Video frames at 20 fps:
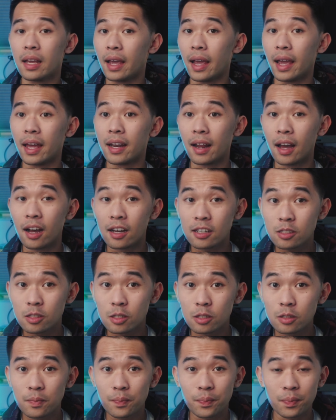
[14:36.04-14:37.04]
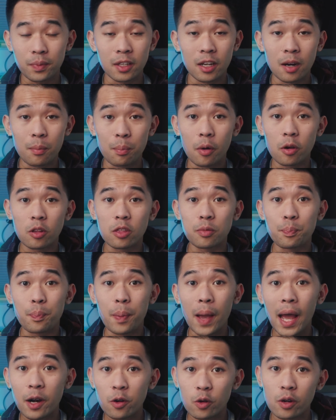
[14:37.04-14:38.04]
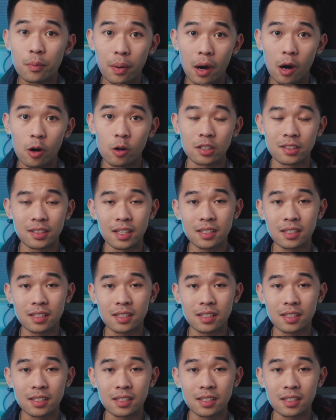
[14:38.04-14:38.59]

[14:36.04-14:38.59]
And also, they are both battery powered.